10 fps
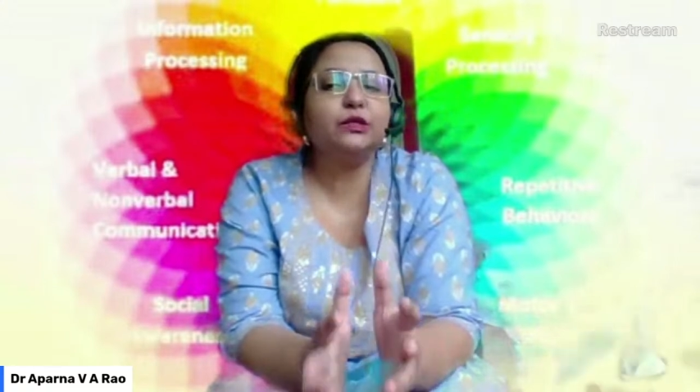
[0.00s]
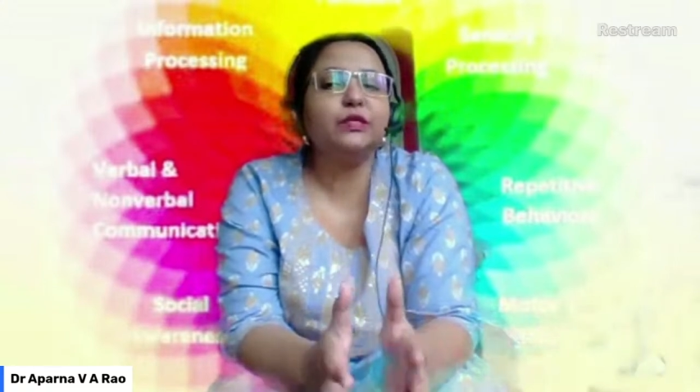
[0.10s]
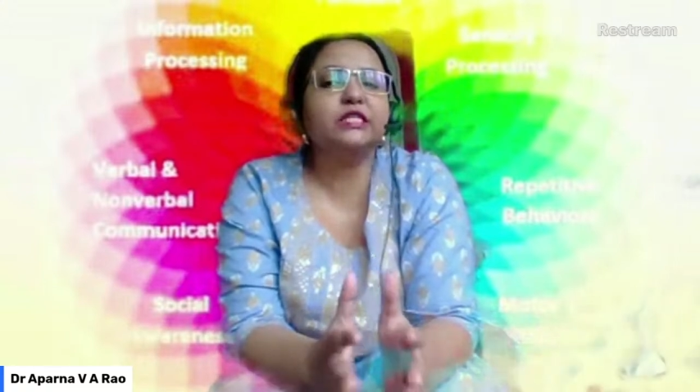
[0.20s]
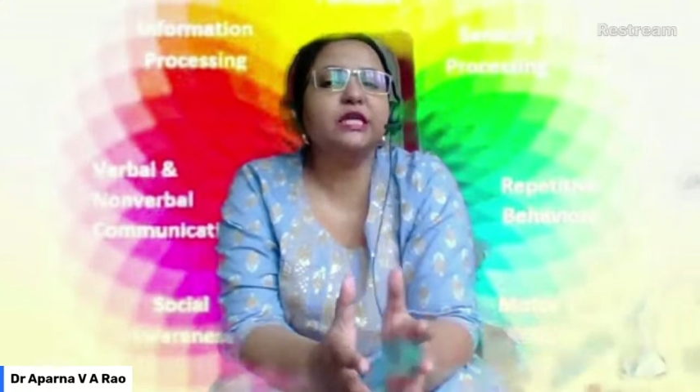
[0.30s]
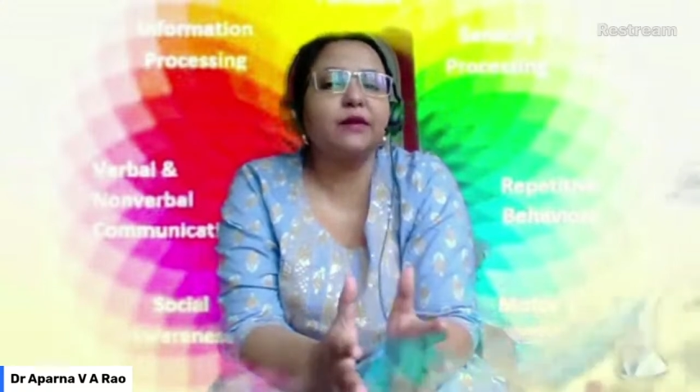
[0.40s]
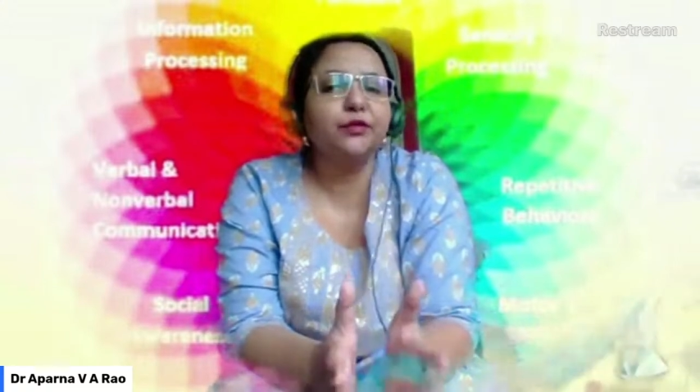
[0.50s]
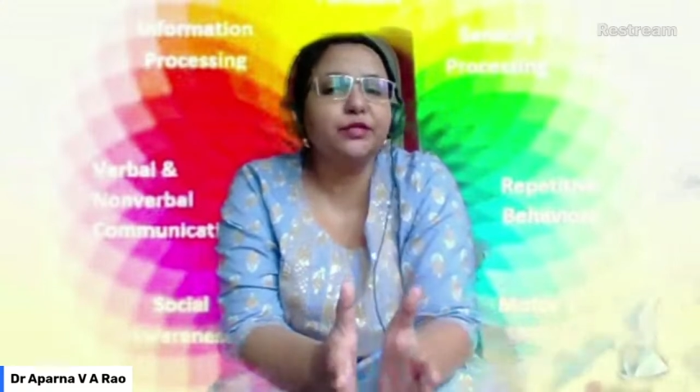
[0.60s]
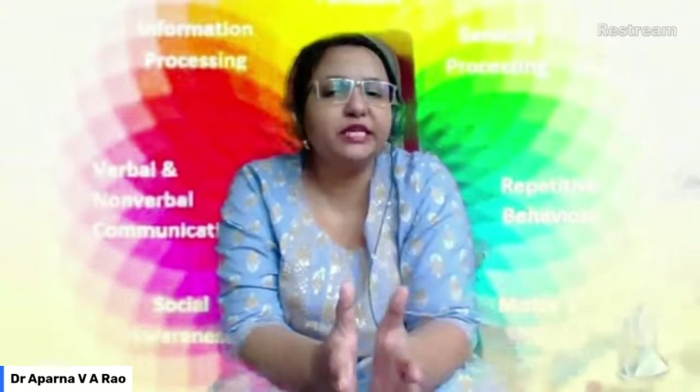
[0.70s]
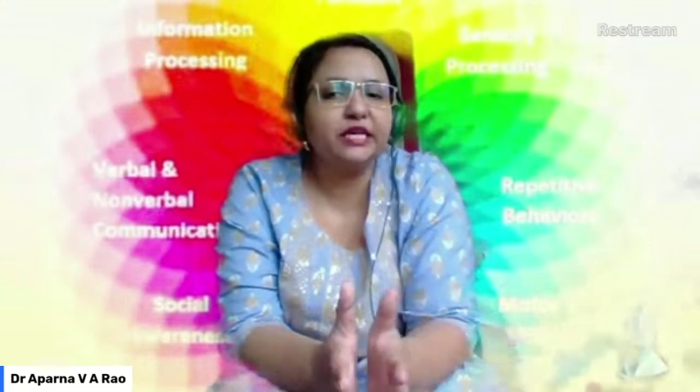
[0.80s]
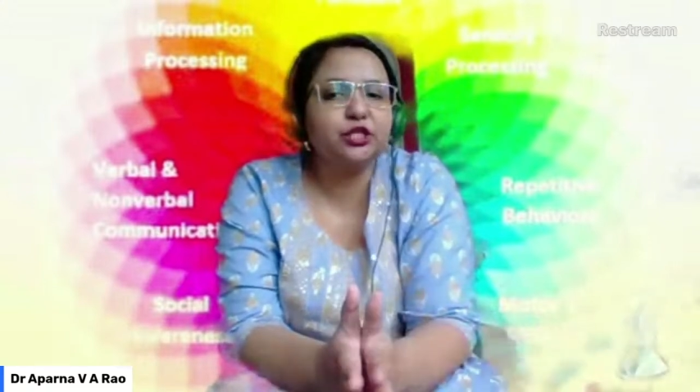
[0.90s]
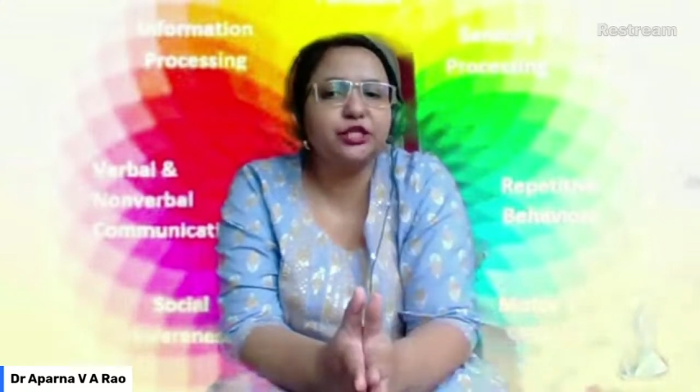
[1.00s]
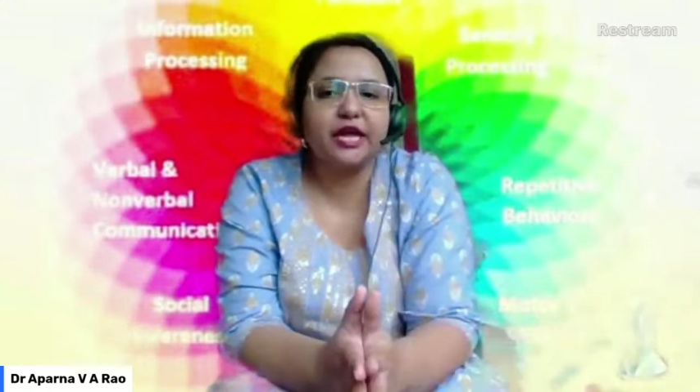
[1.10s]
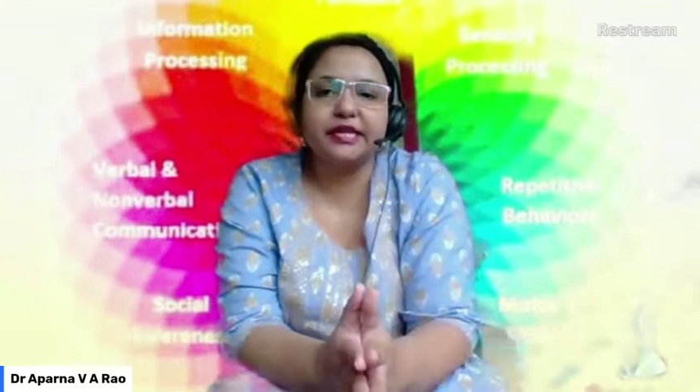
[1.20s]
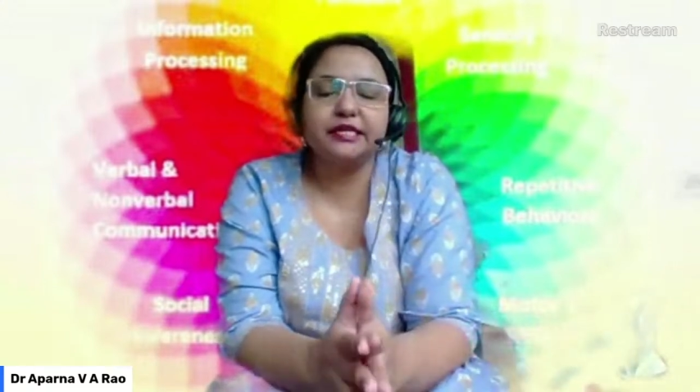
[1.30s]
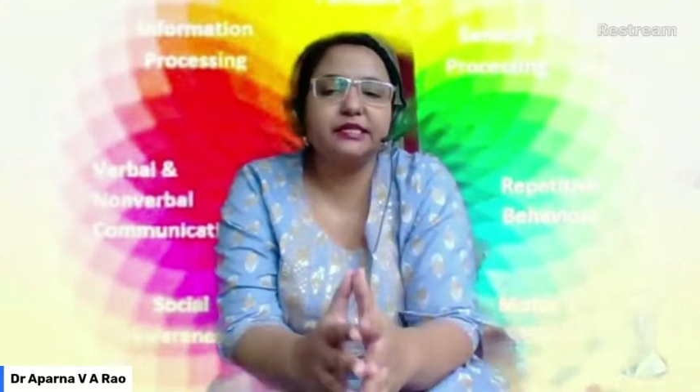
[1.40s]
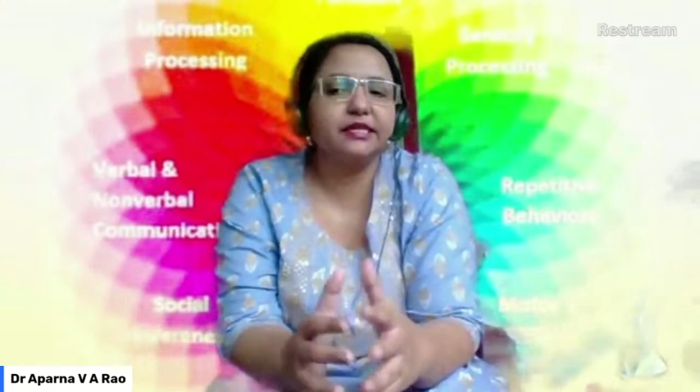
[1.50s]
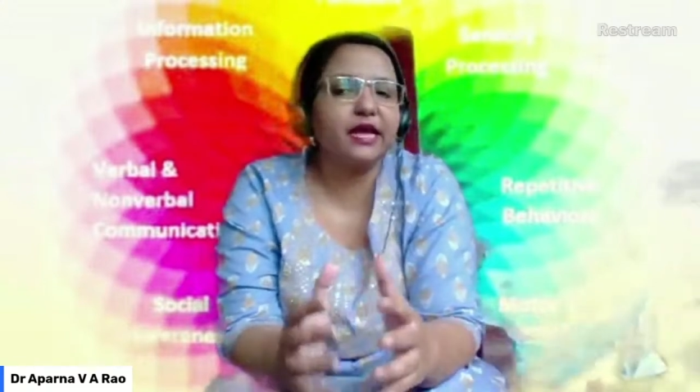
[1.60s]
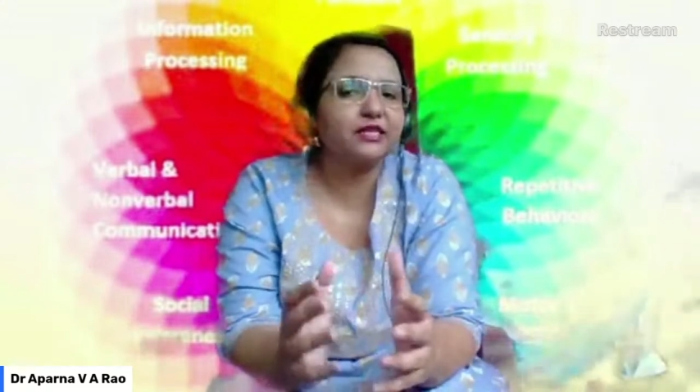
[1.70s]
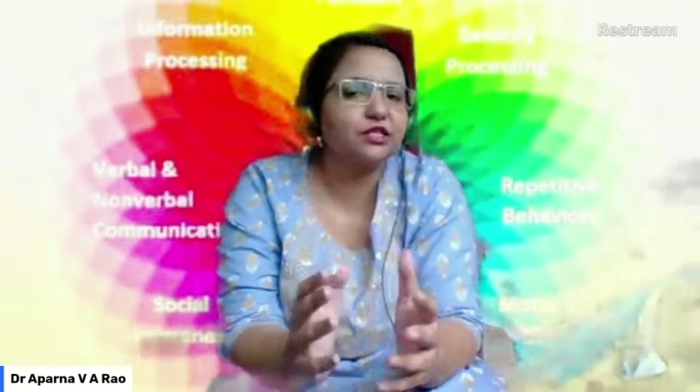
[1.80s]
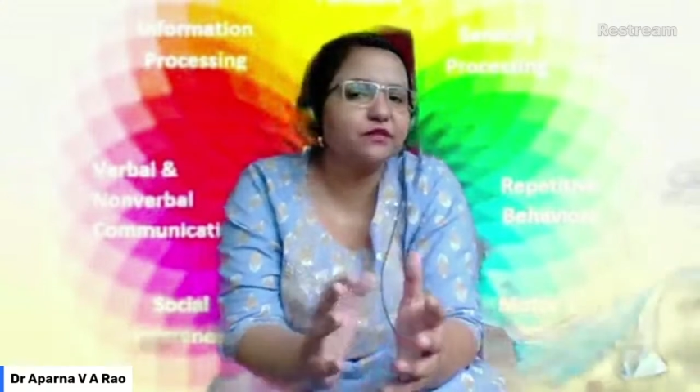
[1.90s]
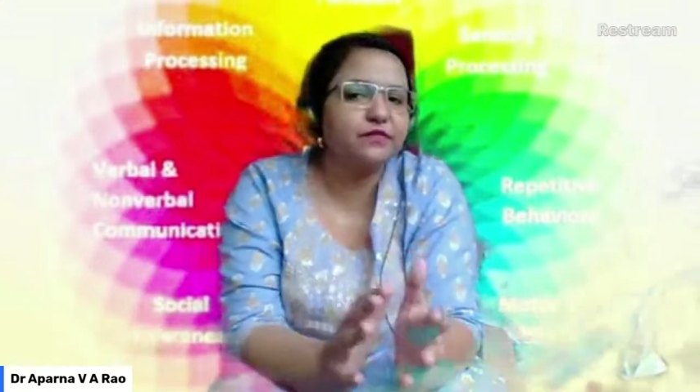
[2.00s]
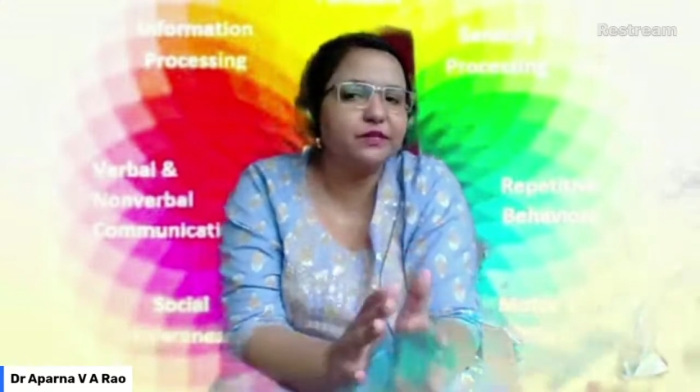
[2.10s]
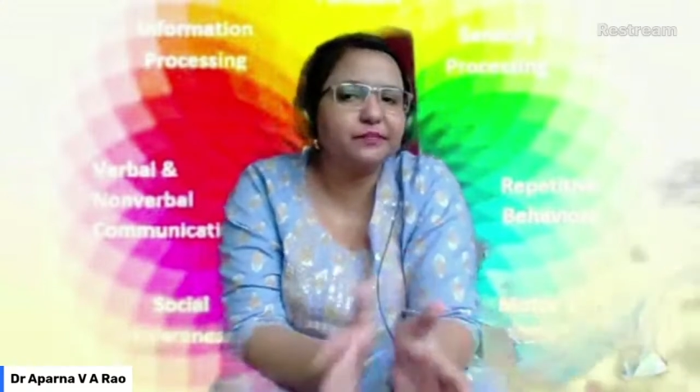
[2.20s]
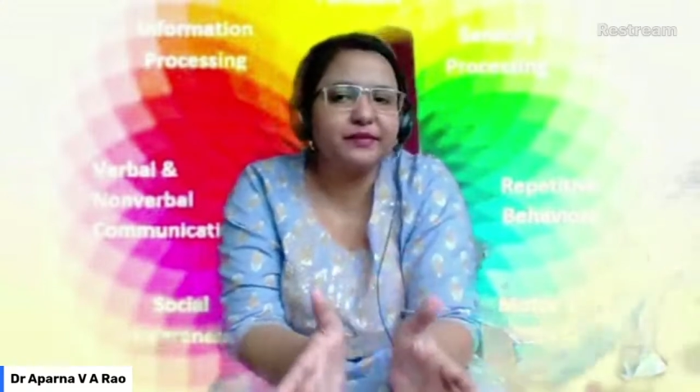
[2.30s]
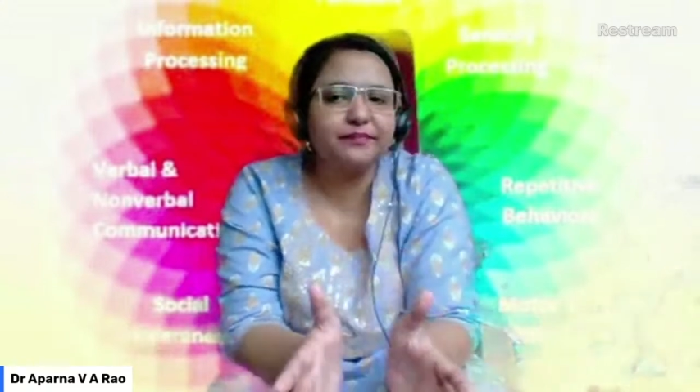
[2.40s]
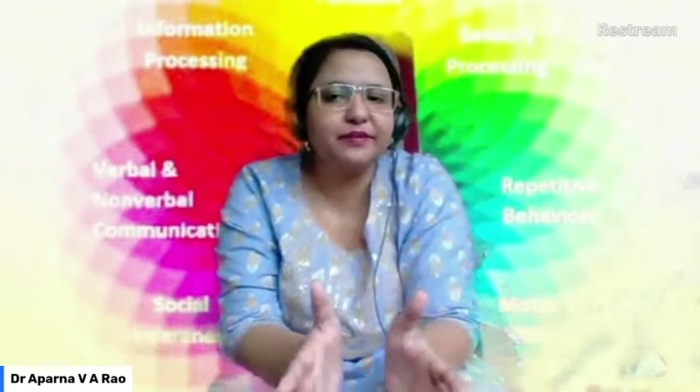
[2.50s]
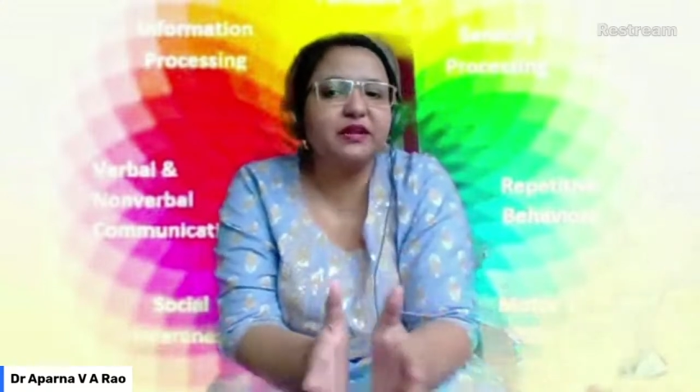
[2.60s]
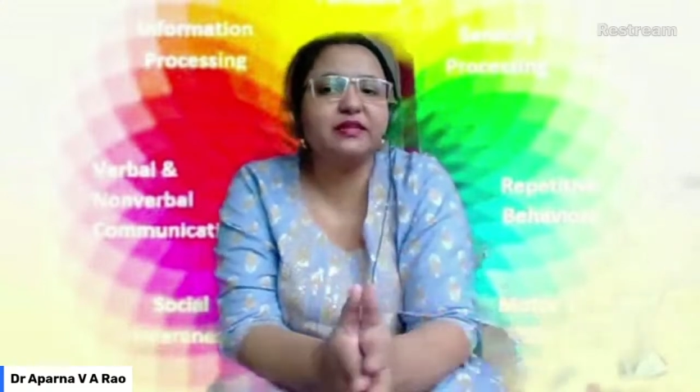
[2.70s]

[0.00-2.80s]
with communication and interaction with people,